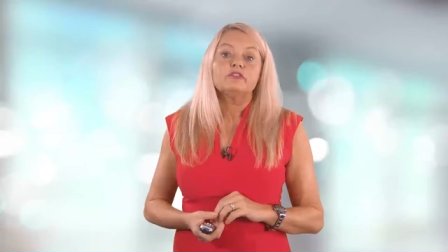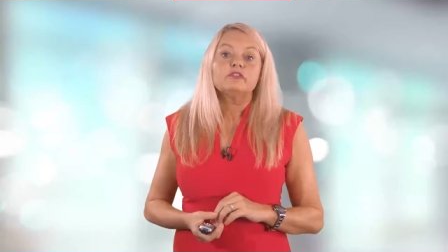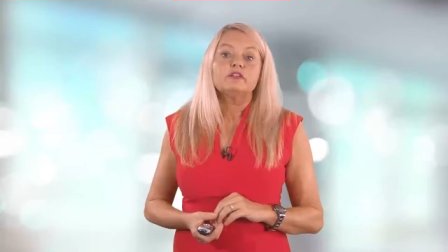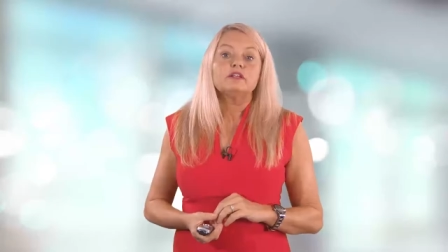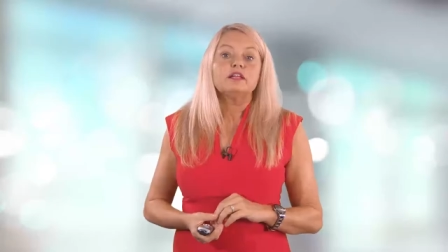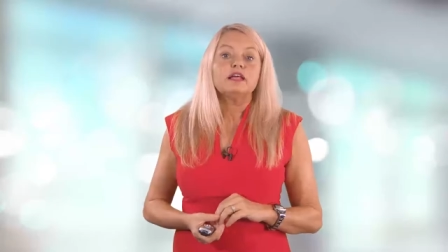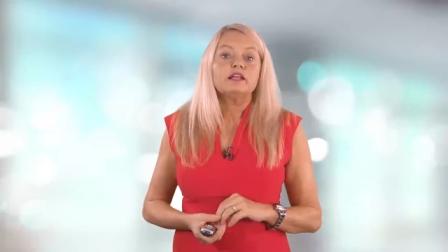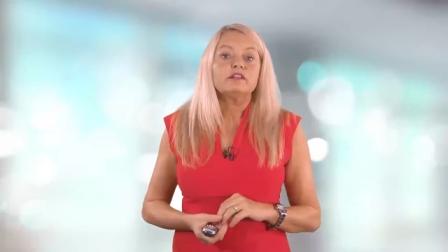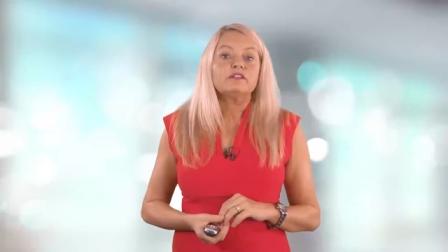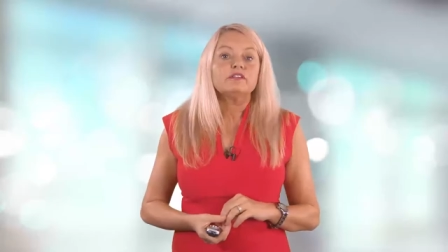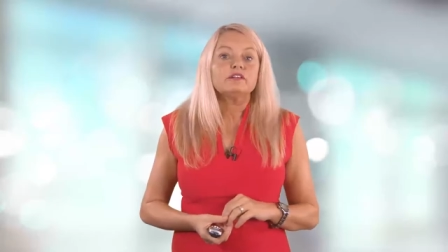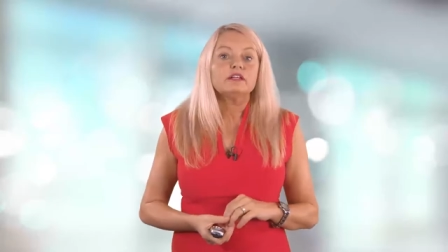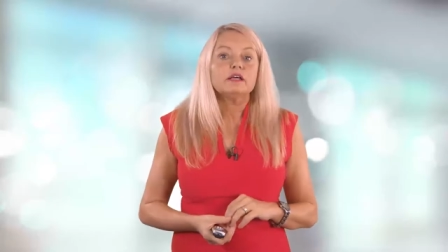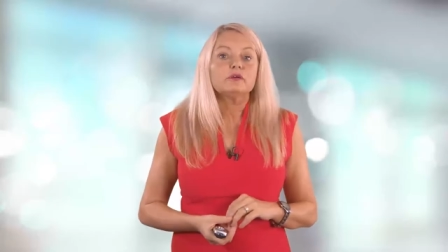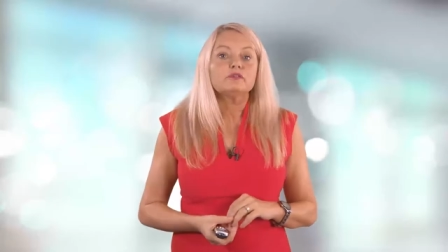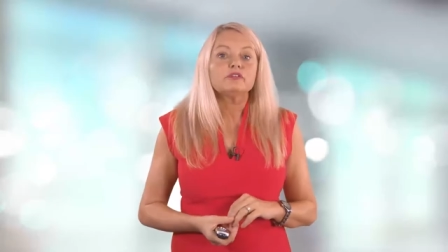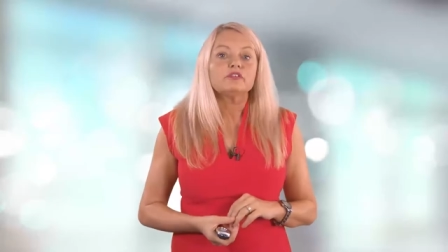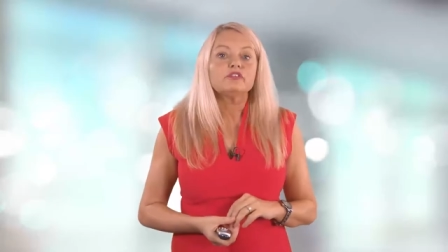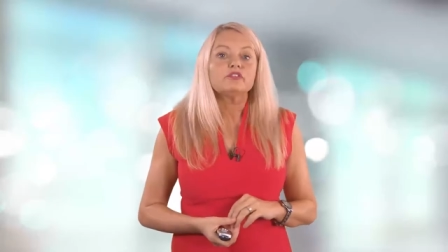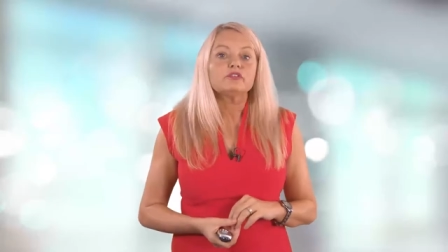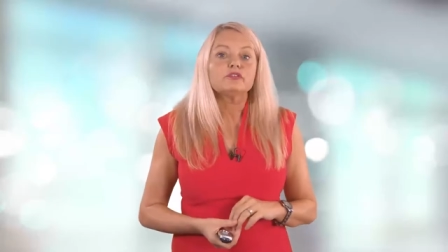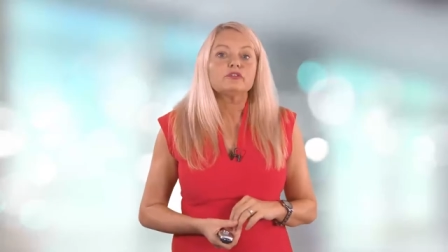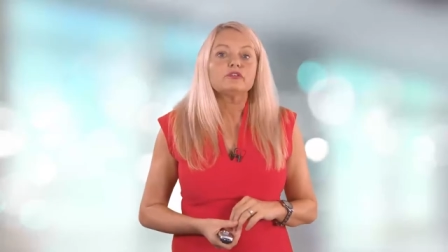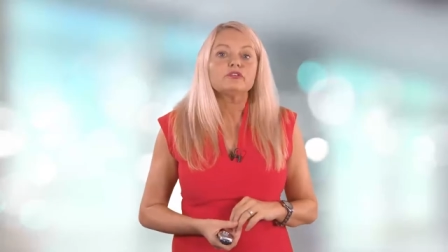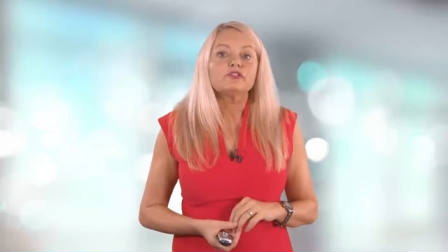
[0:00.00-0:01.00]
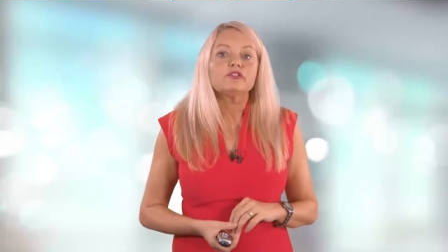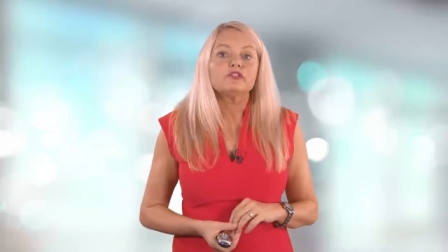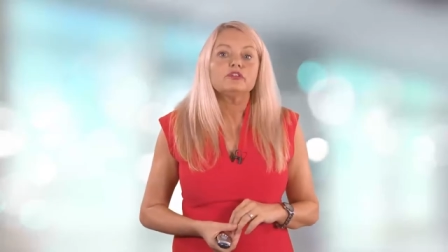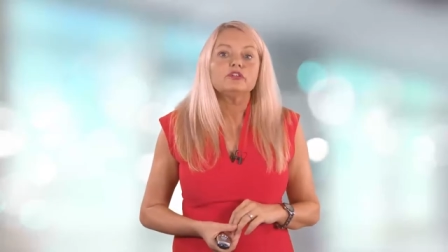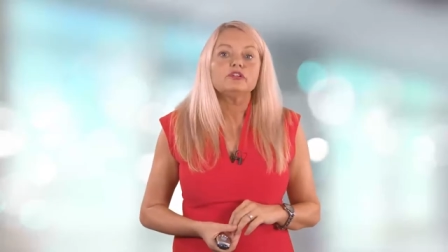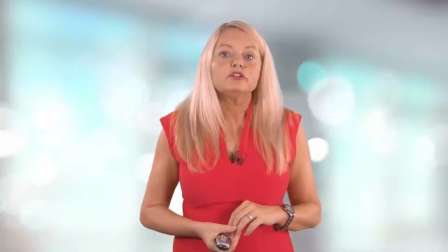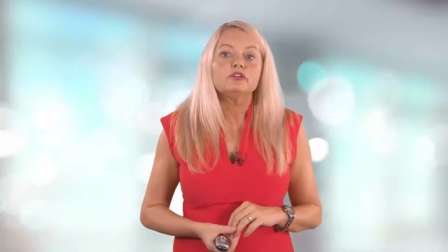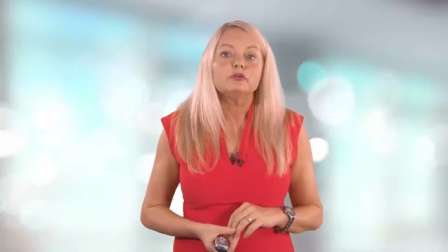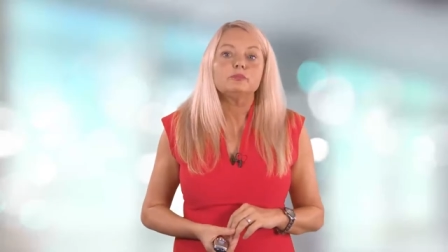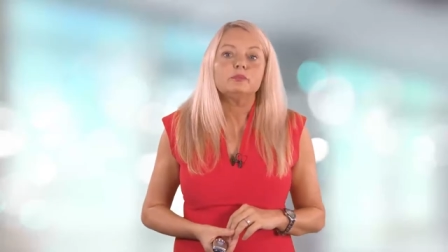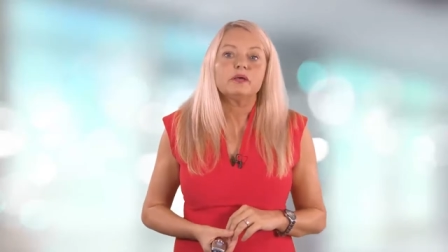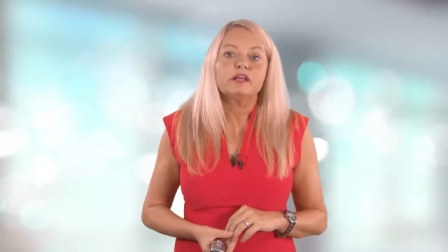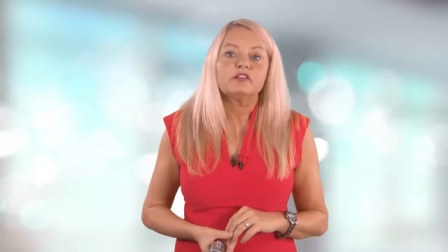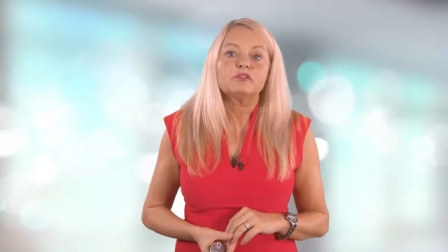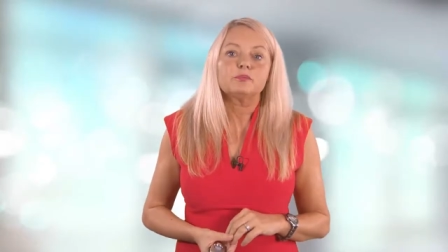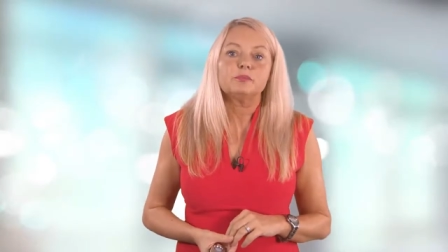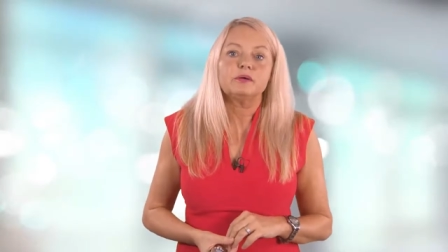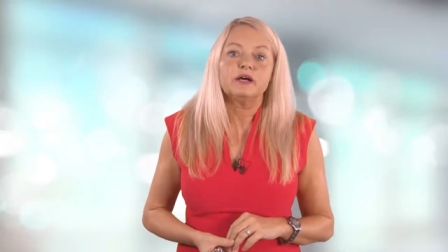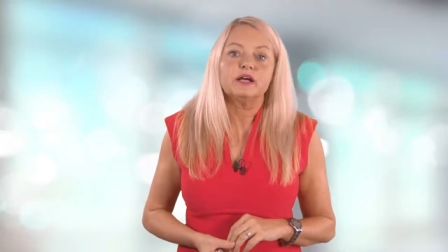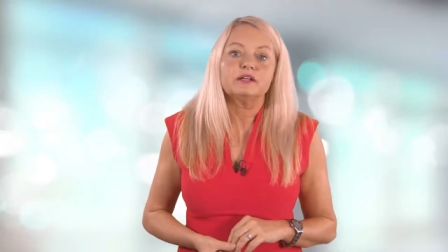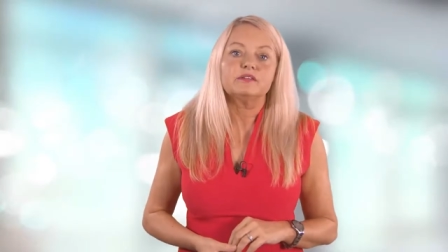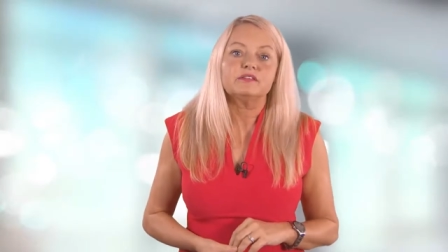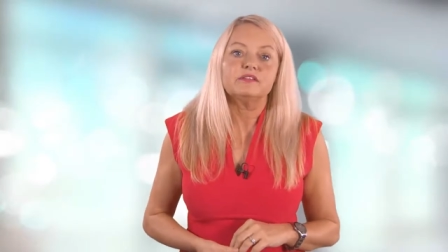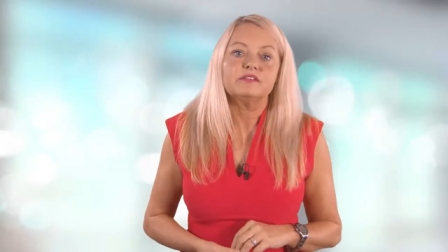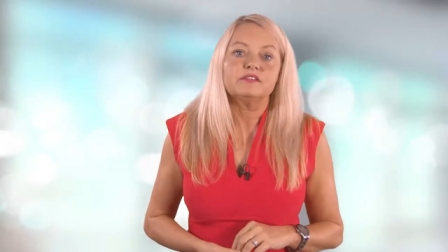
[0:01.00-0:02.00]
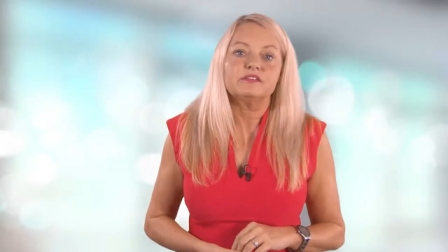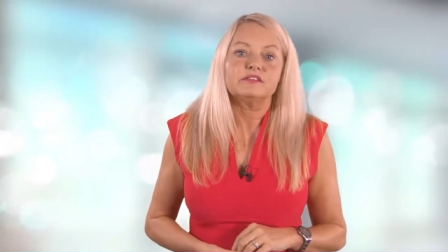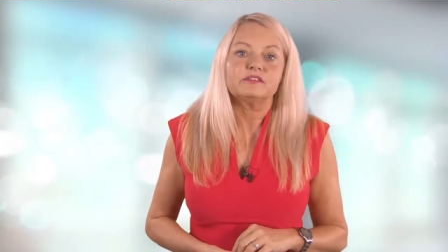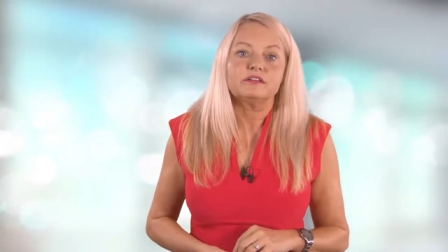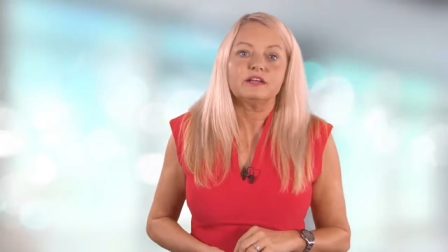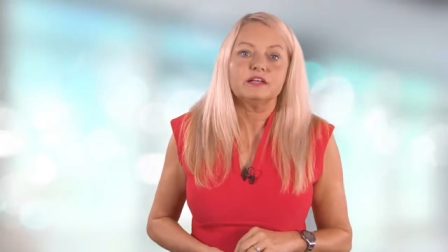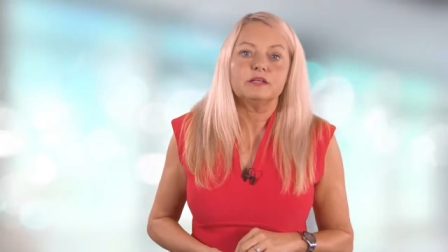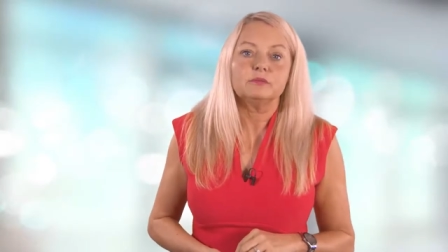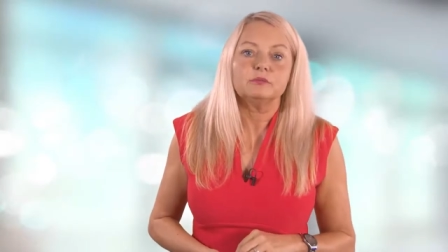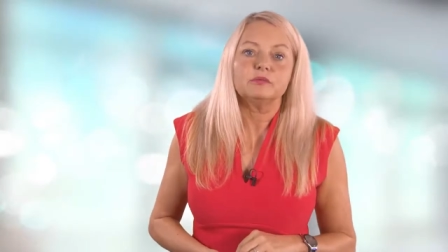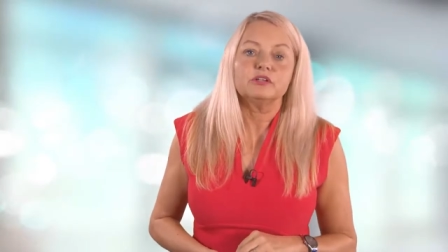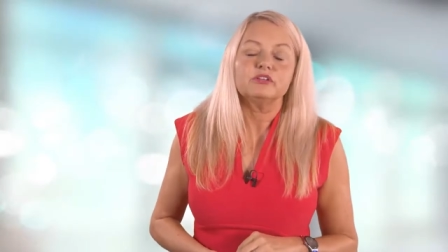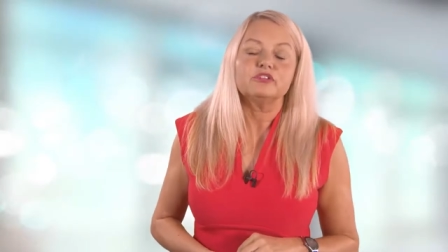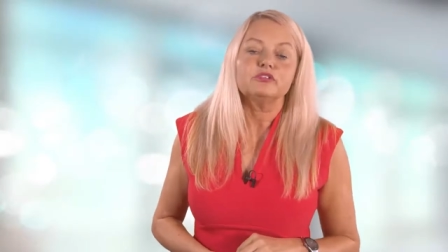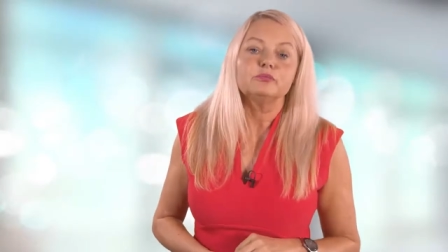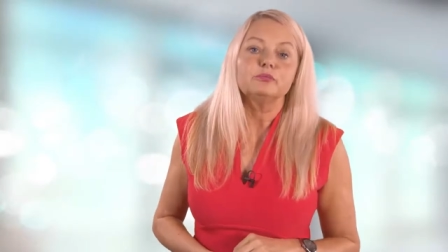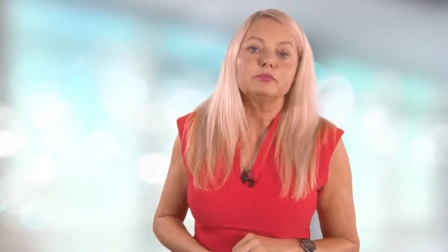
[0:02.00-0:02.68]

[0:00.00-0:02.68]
So let's now discuss the new best practice statement,